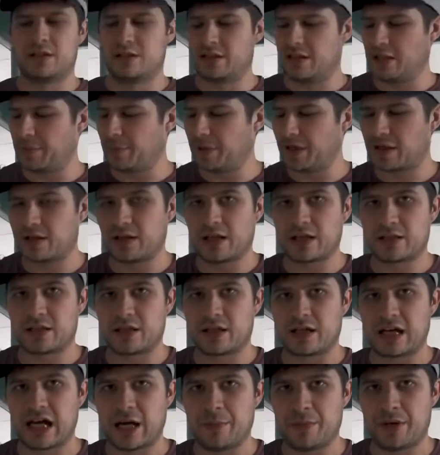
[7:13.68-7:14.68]
One more
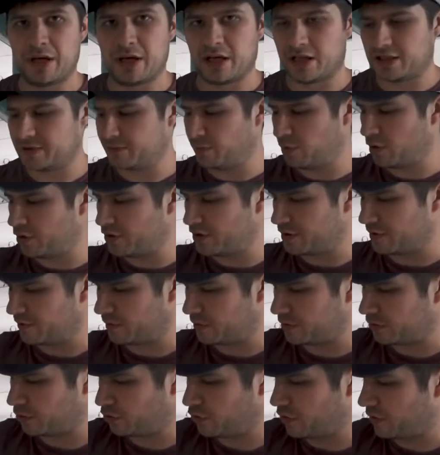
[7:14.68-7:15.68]
trick for
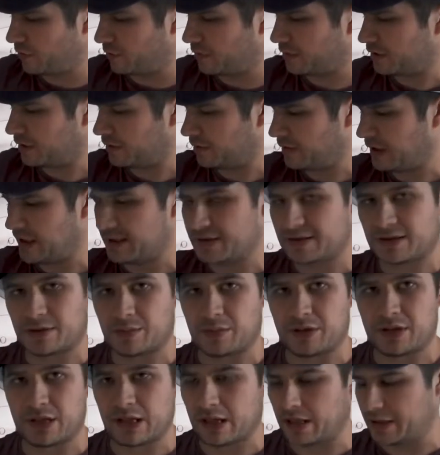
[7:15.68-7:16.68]
pulling cable.
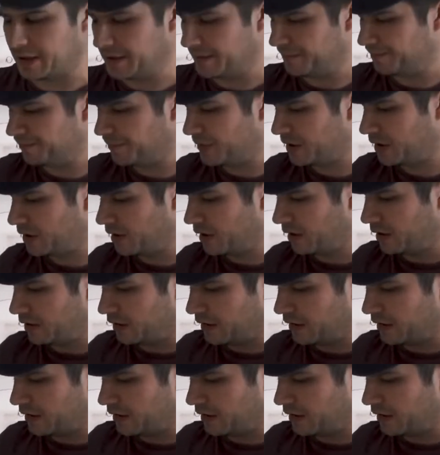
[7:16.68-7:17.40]
I wanted to show you